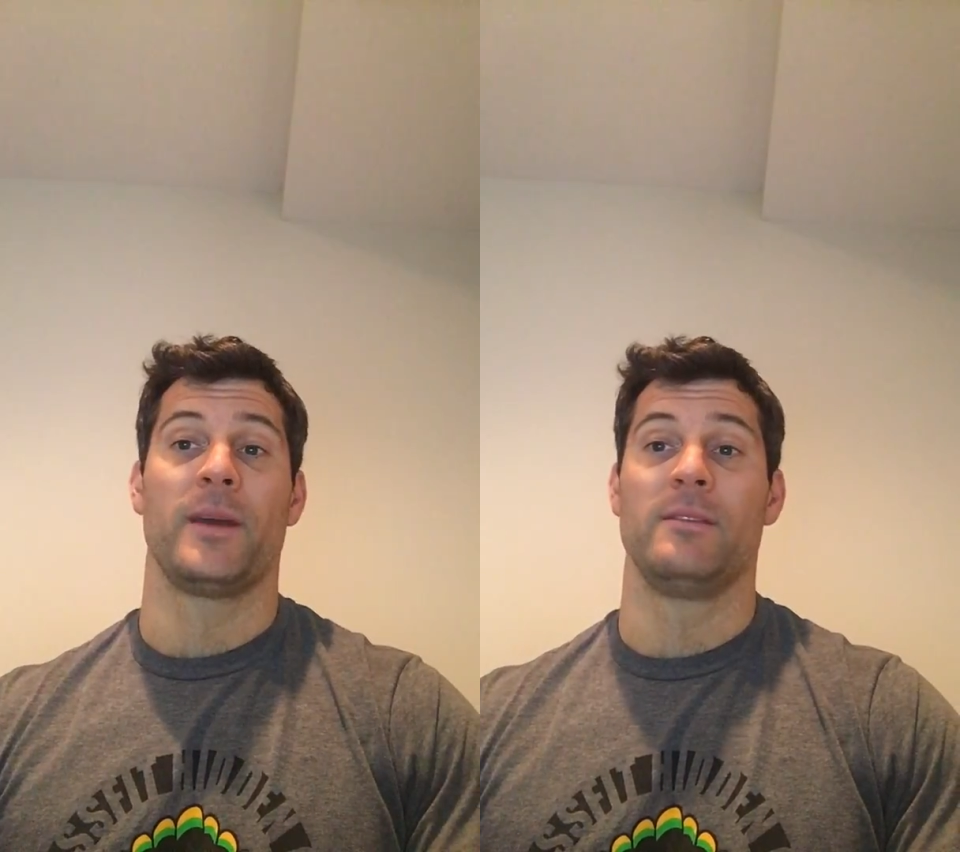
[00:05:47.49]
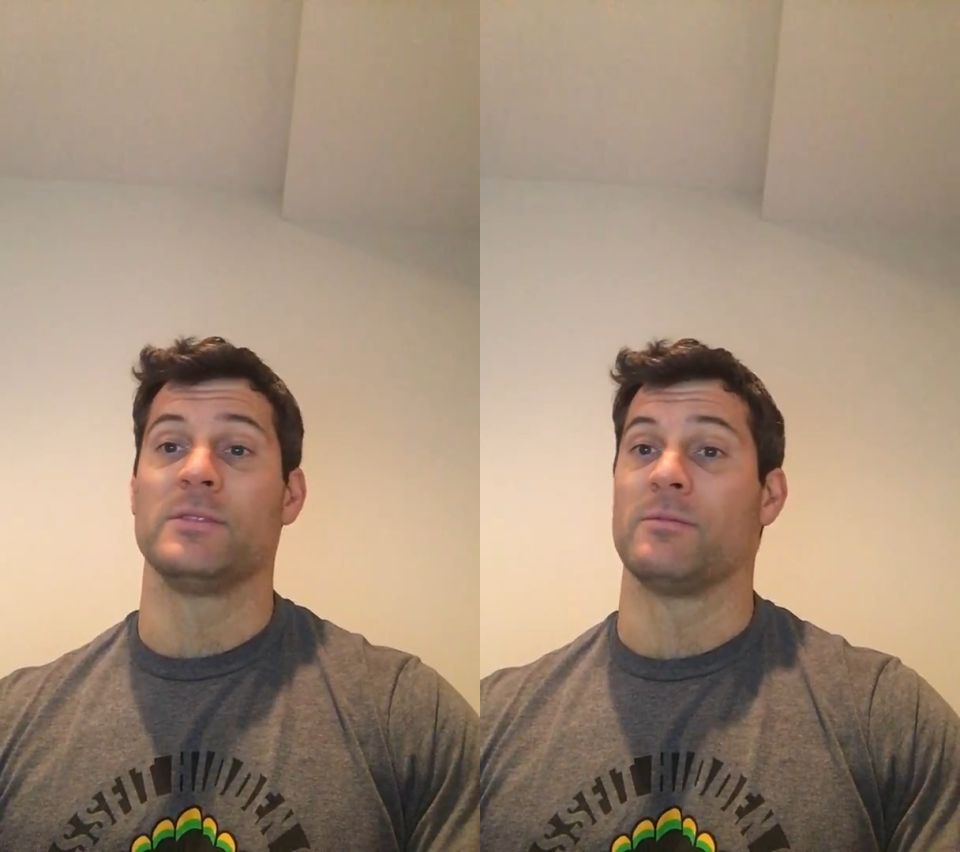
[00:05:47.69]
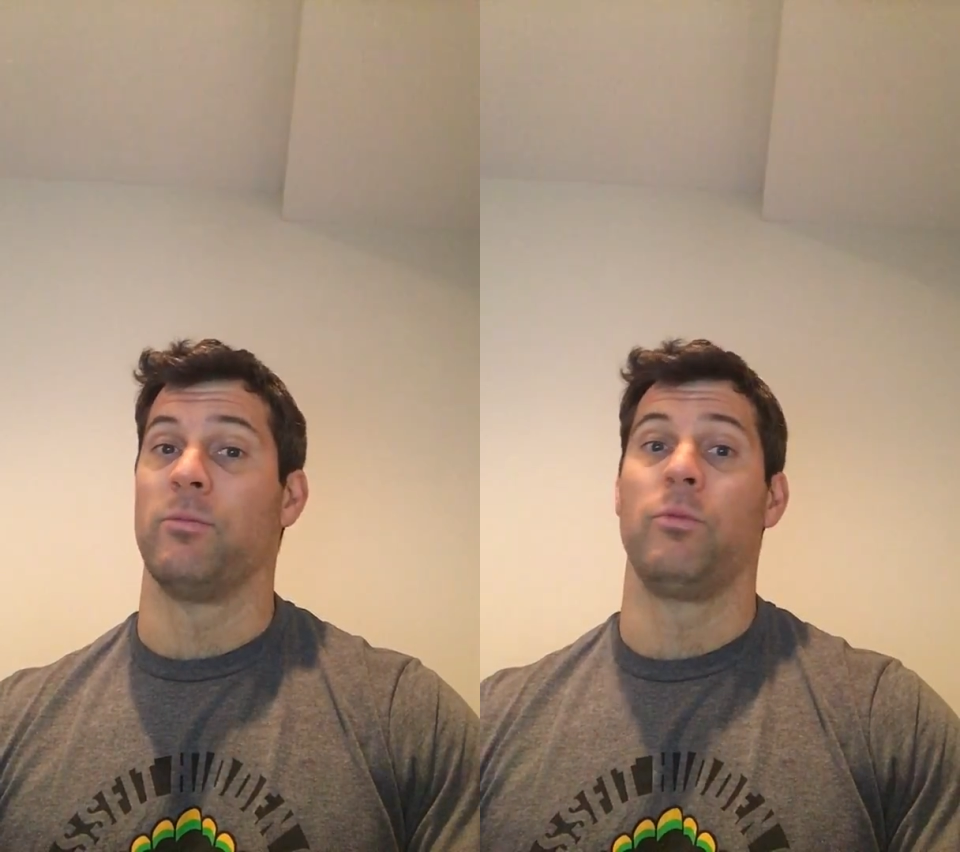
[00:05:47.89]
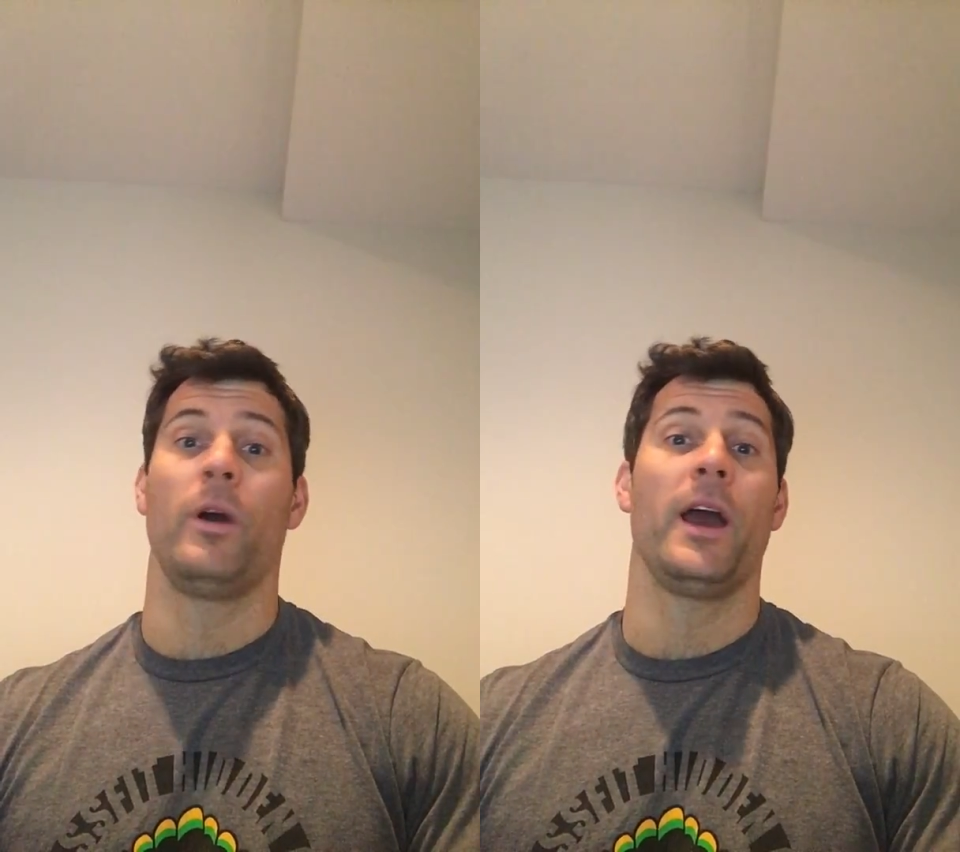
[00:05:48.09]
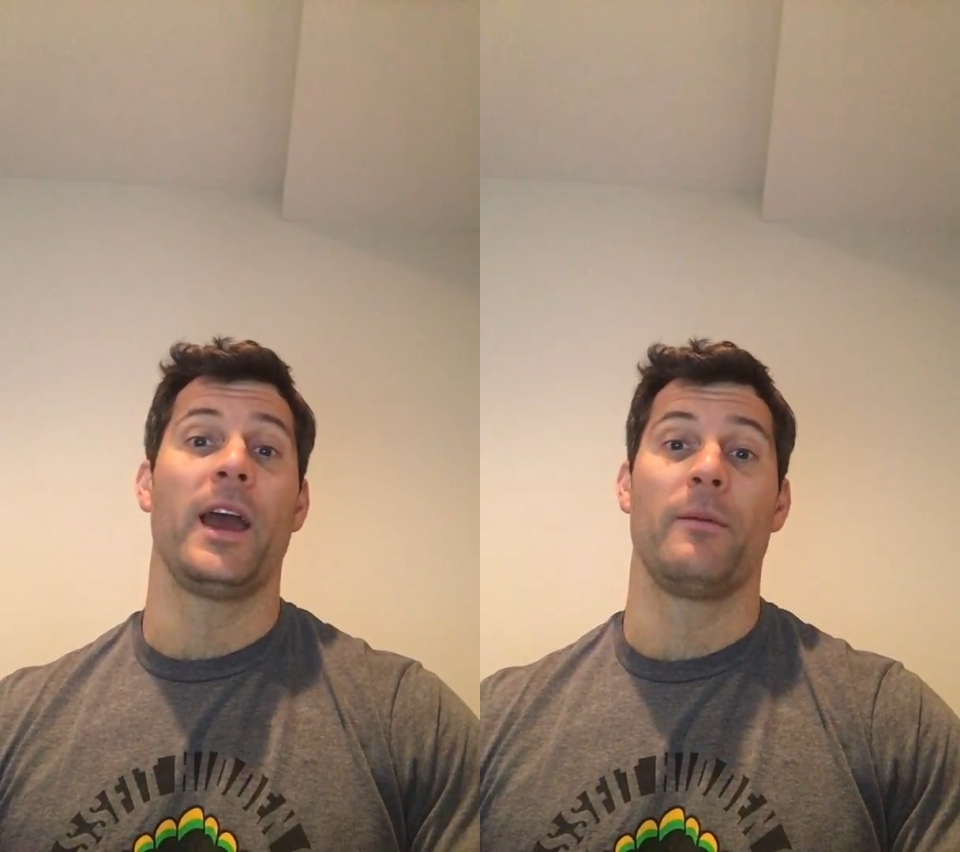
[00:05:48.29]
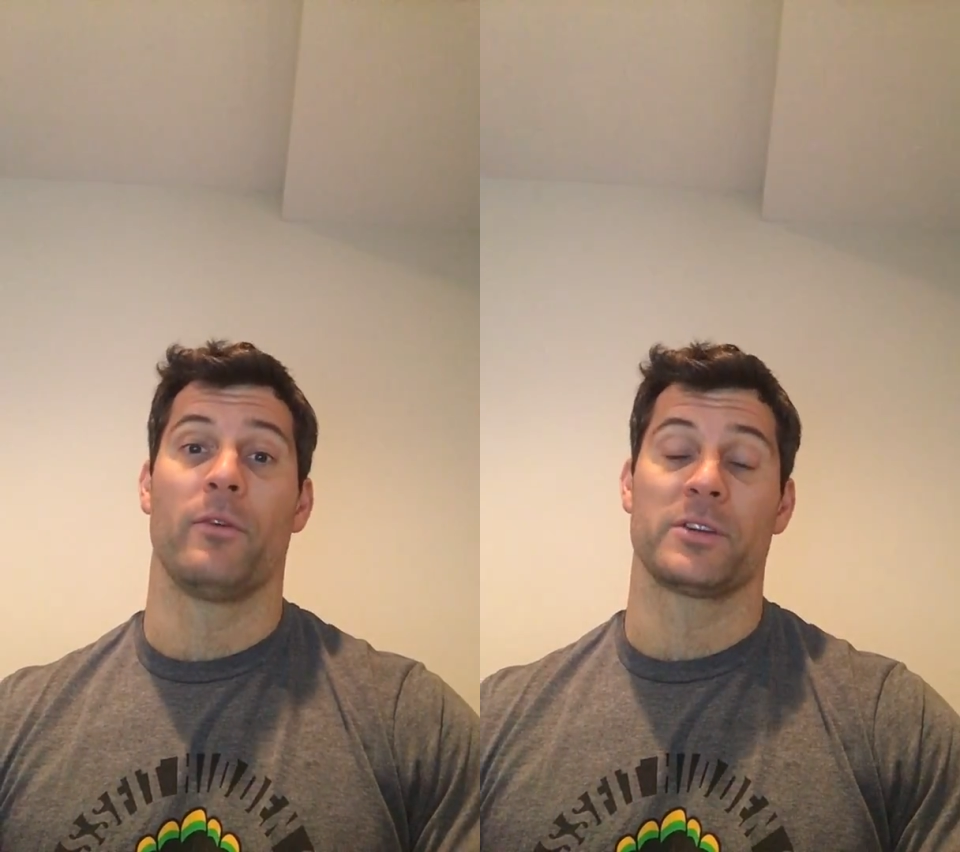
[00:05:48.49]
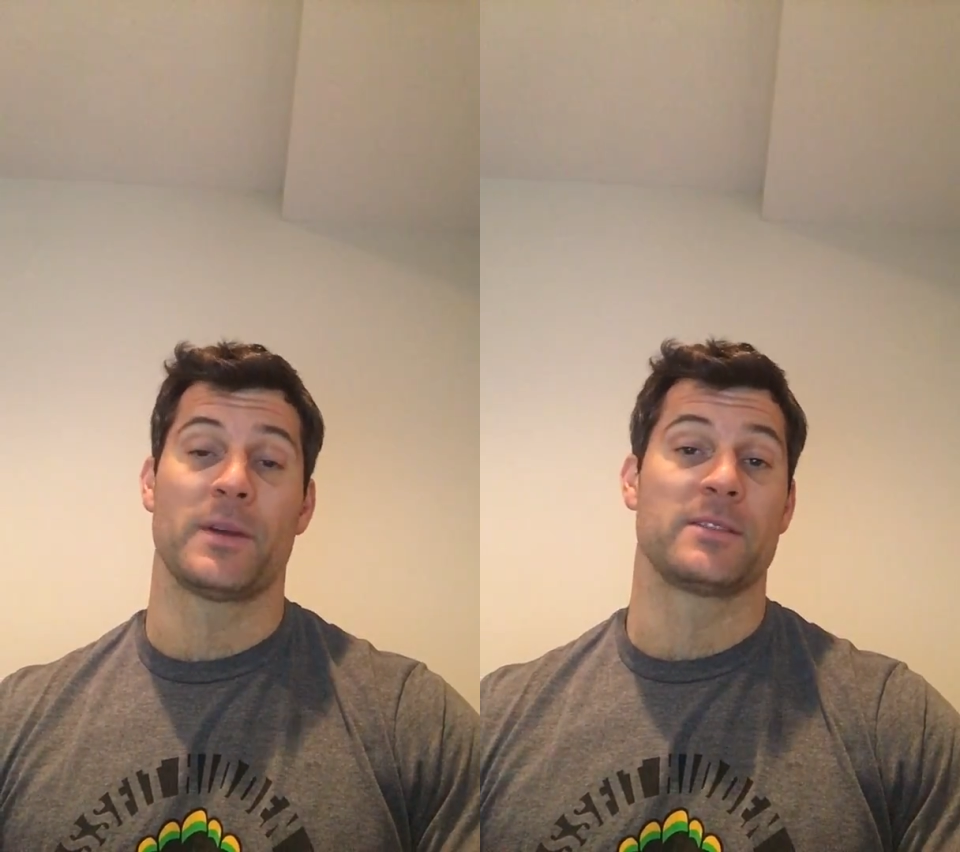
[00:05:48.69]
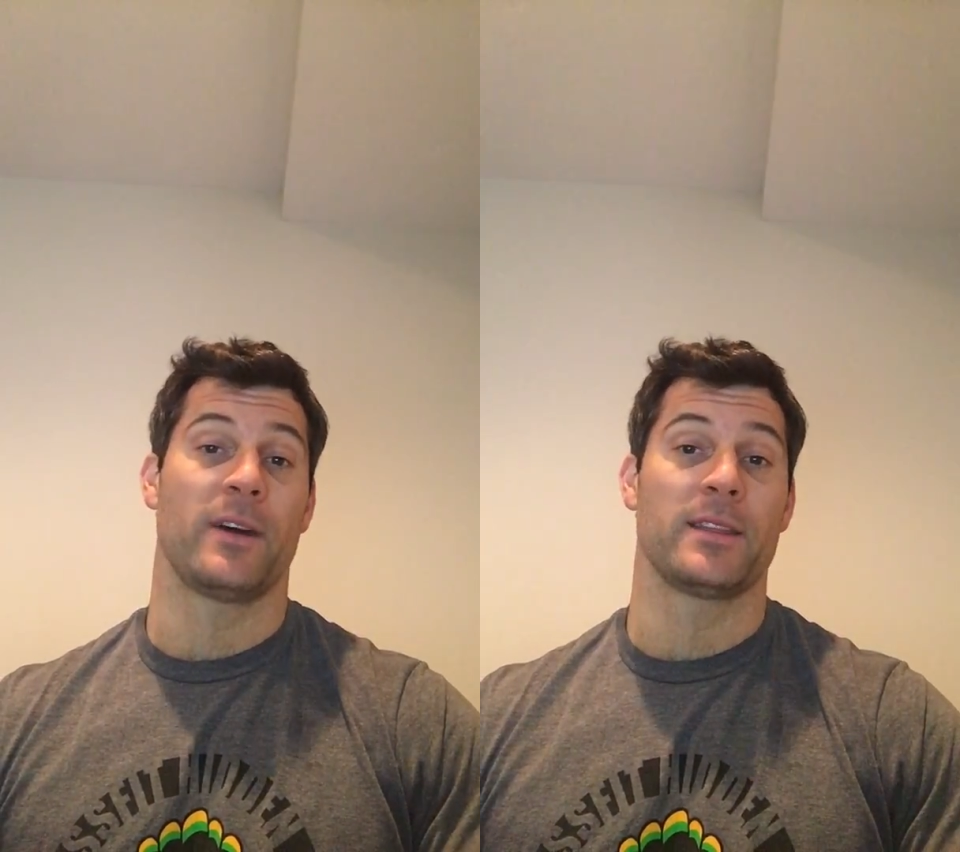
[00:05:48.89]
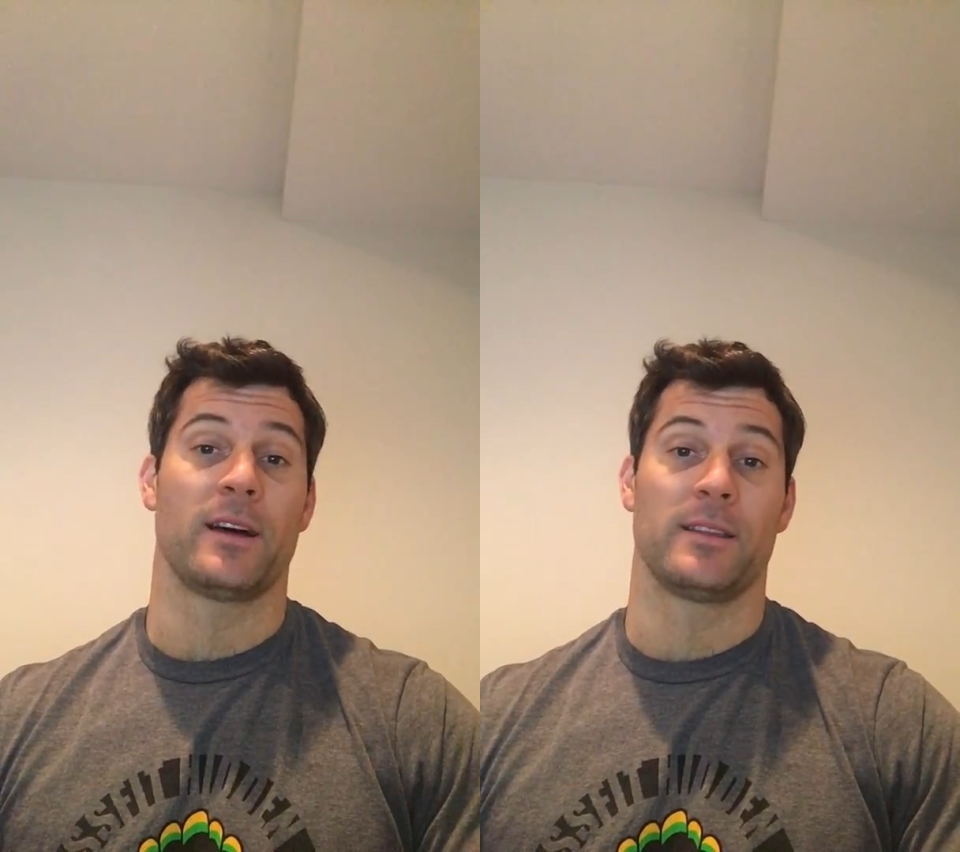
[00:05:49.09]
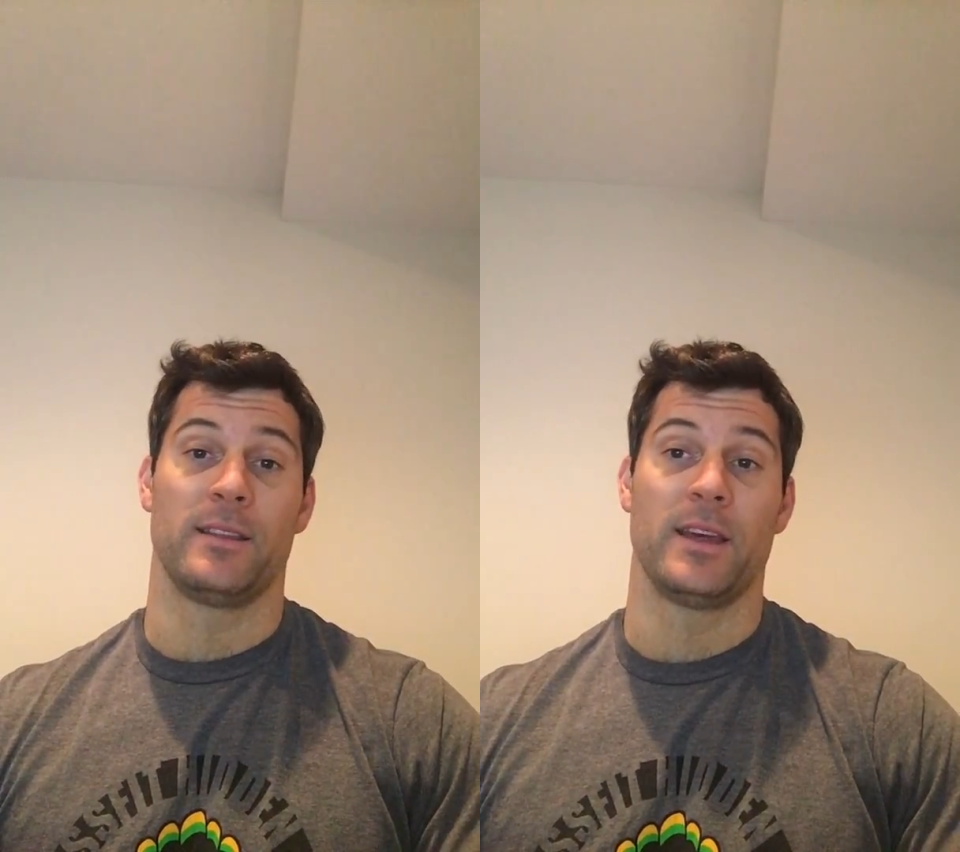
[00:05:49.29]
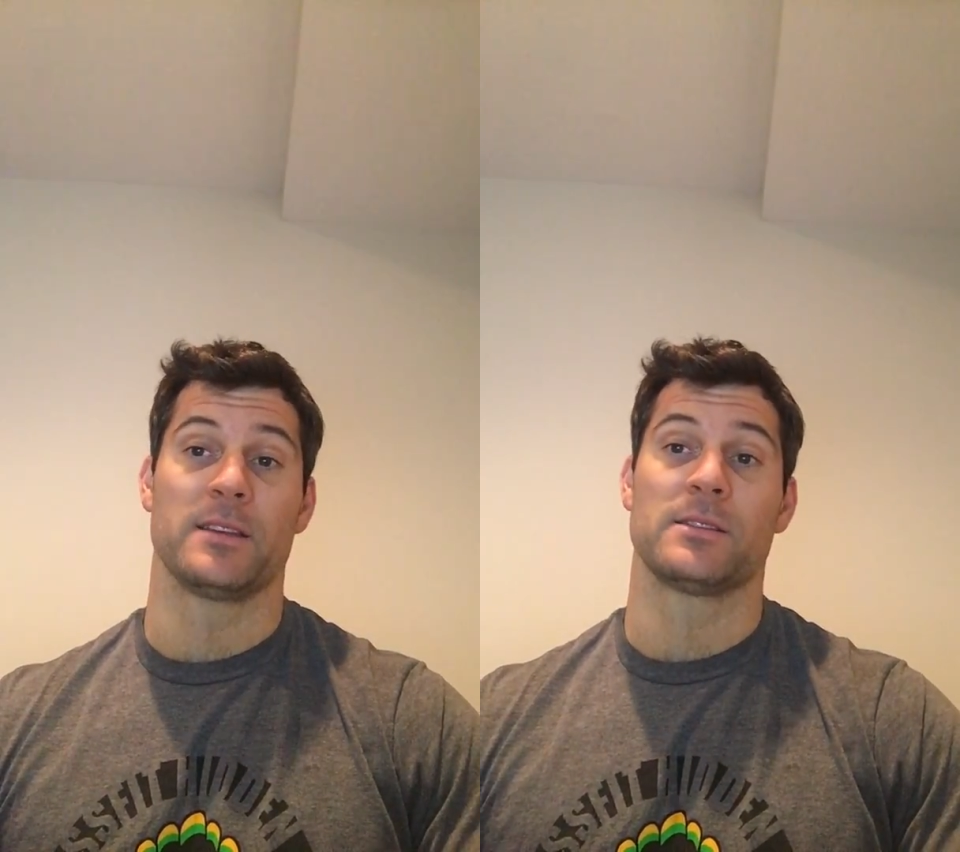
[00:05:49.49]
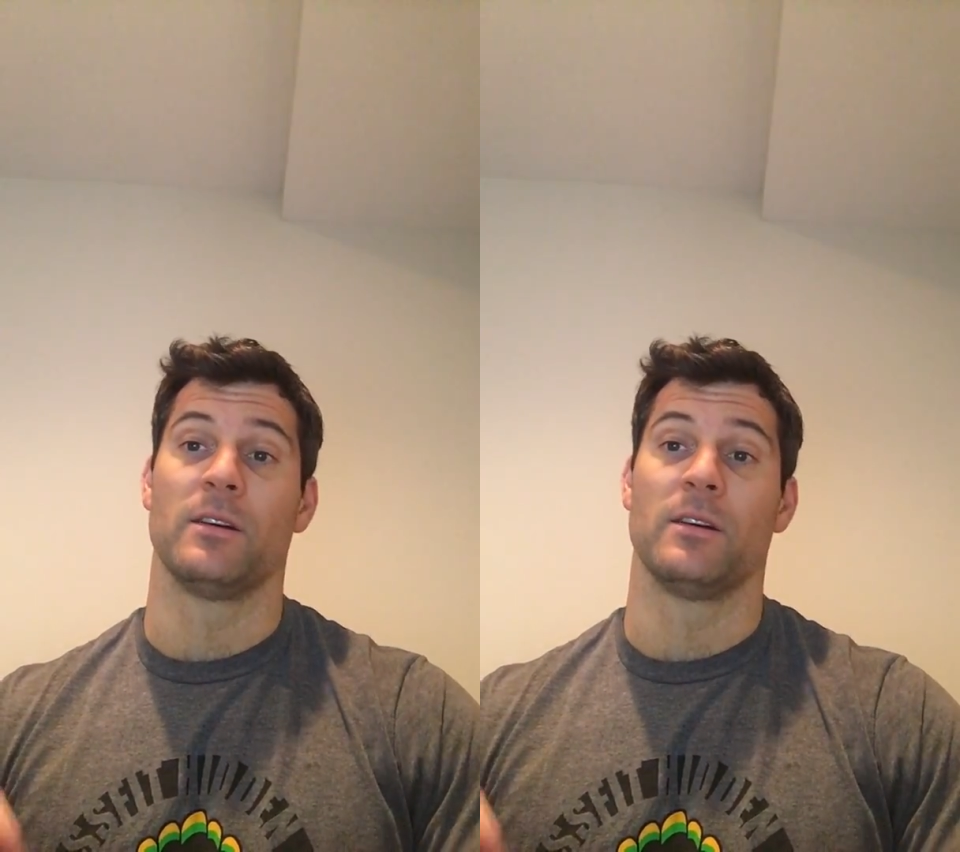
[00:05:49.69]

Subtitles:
man, he was way more expensive, I thought, than this.